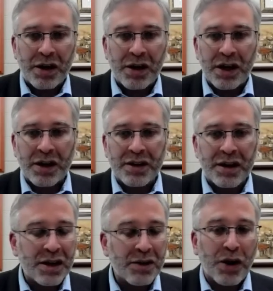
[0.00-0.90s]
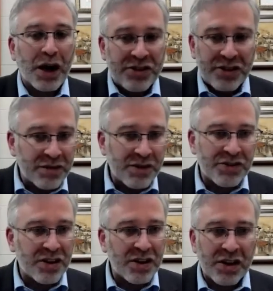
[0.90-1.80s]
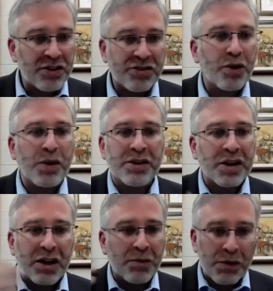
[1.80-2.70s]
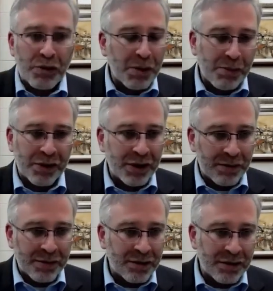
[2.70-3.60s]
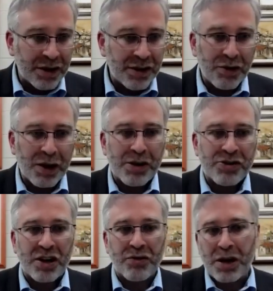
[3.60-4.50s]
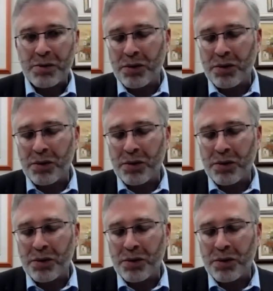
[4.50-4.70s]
like in the rising of the sun and in its going down, we remember him, that I think Rabbi Jack Reimer